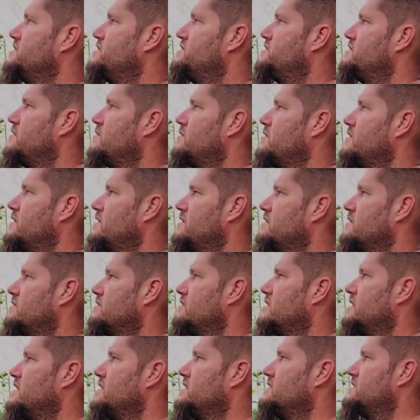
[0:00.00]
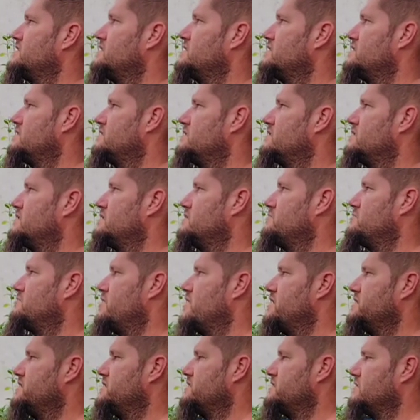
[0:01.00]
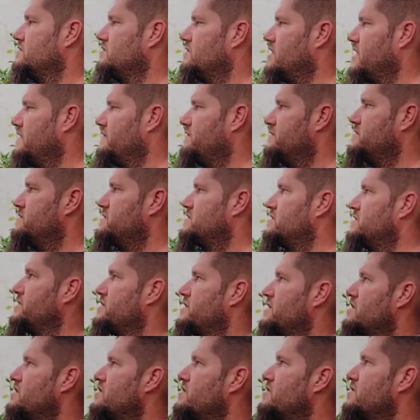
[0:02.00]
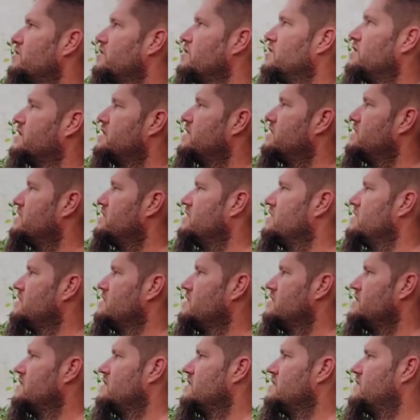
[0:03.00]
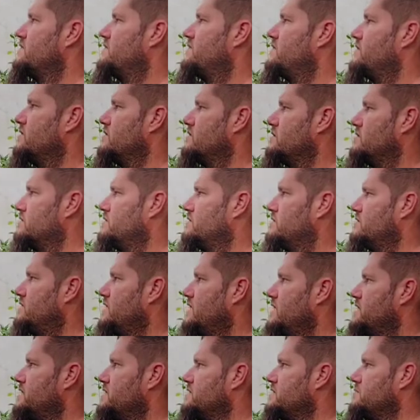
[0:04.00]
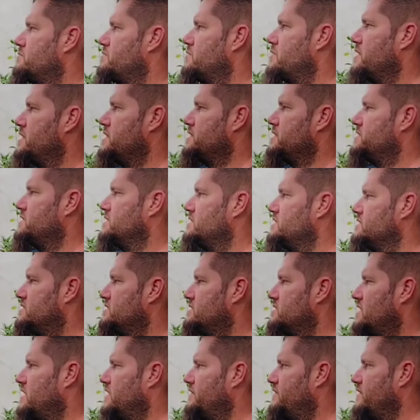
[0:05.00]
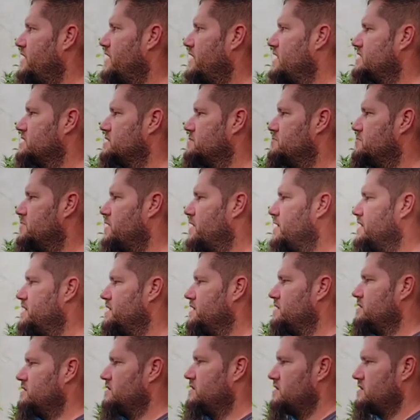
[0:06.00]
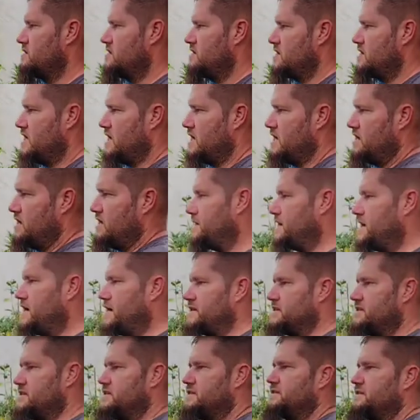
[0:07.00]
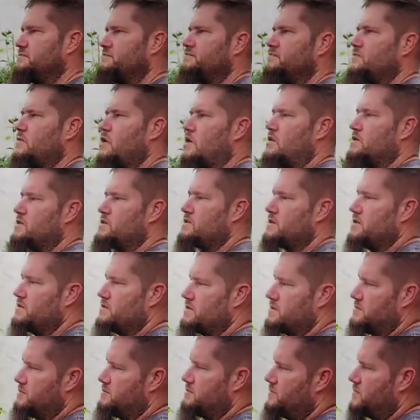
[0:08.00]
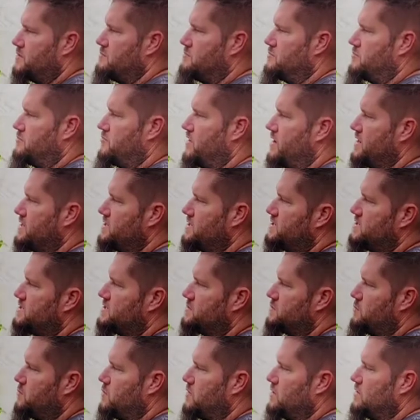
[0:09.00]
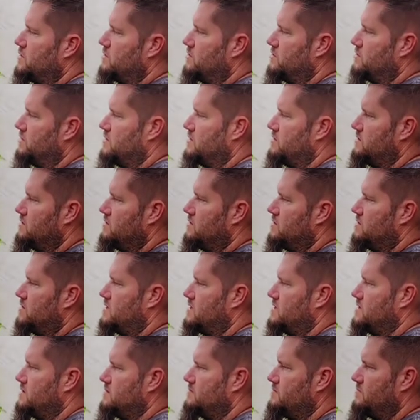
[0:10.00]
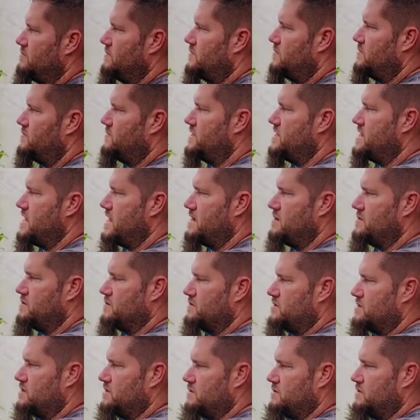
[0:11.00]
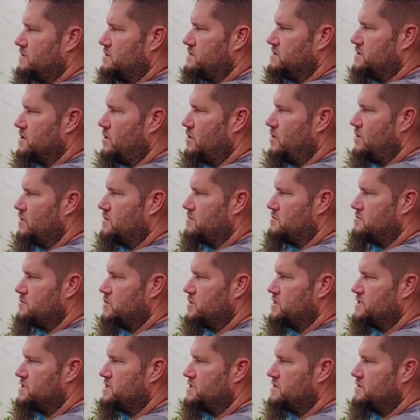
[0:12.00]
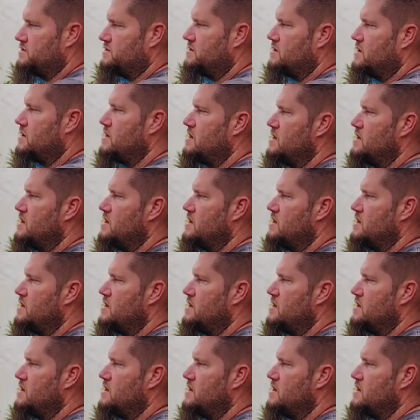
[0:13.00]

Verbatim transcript: showing that it's the branch is alive. So you're going to go look for the end of the branches, and if it has a bud, and also the, the branches will um, thin out. They'll lose all their moisture